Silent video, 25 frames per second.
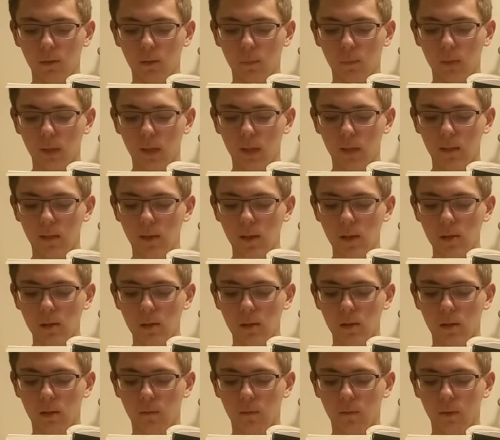or pay attention
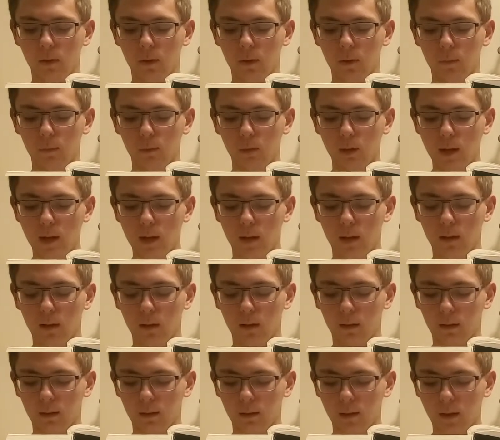to the first
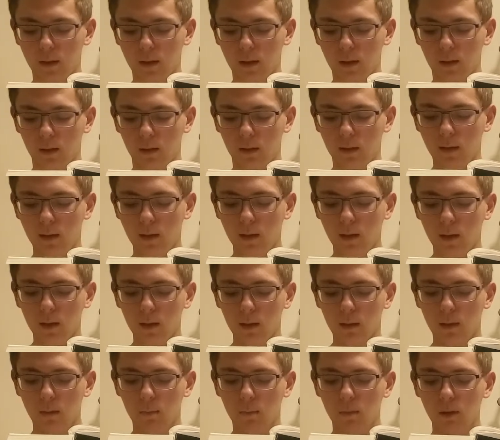miraculous sign,
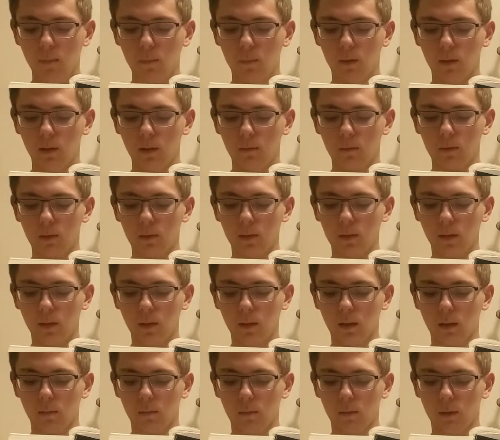they may believe the second.